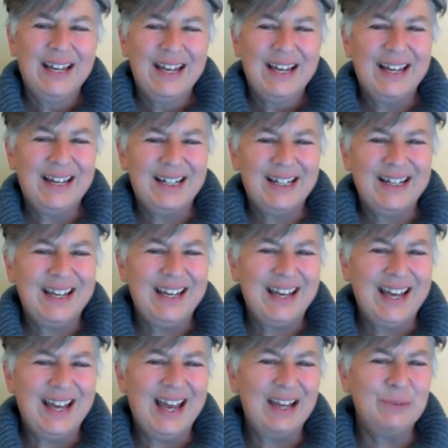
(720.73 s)

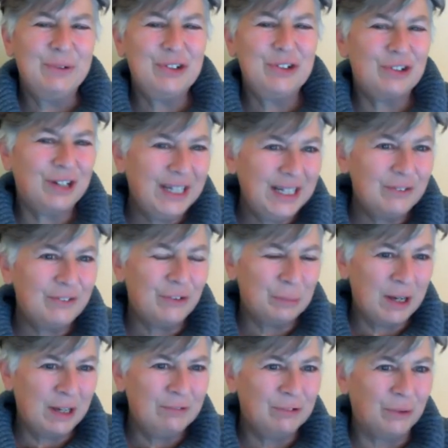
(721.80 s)
I was trained for
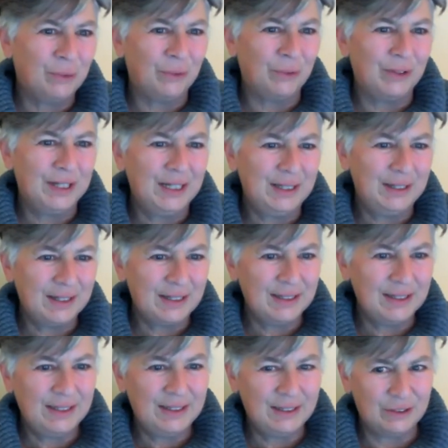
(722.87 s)
my role in the
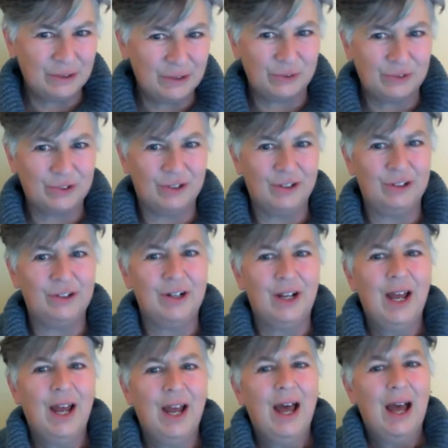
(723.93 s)
Canadian Coast Guard
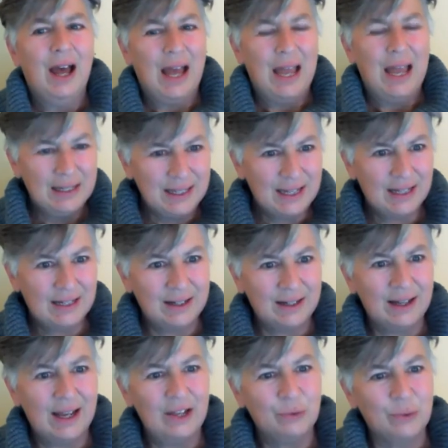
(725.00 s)
in Canada
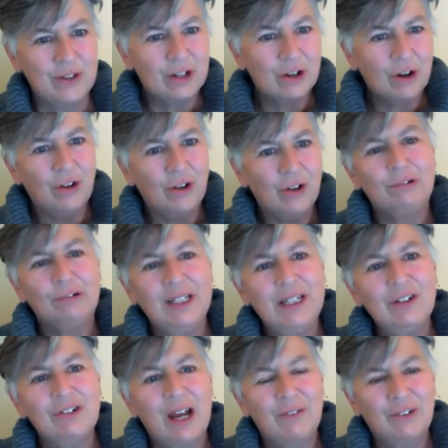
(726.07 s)
as what they called a marine
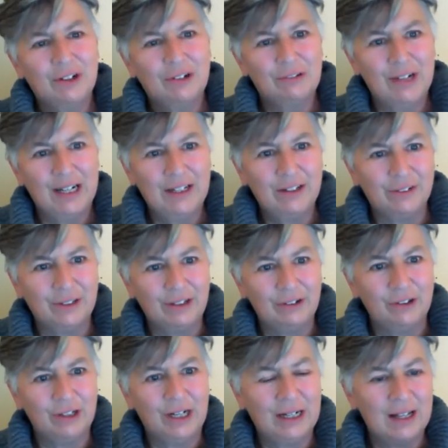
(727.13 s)
traffic
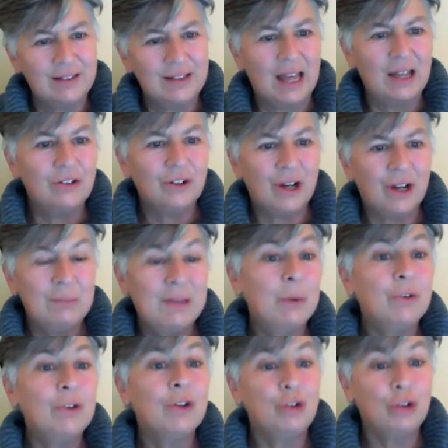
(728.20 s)
regulator. And at that time, that
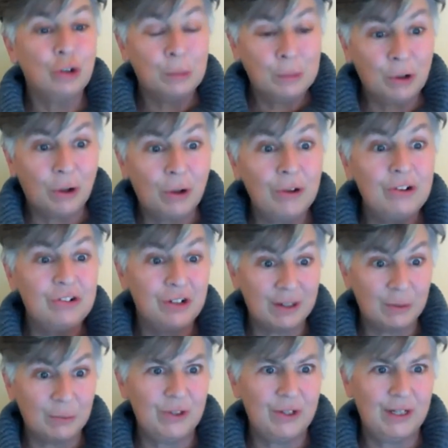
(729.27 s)
was a terminology
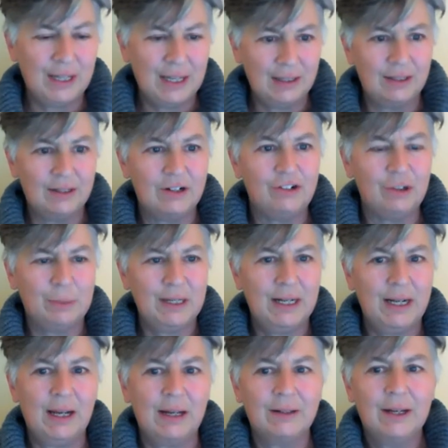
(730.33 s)
that was in the Canada Shipping Act.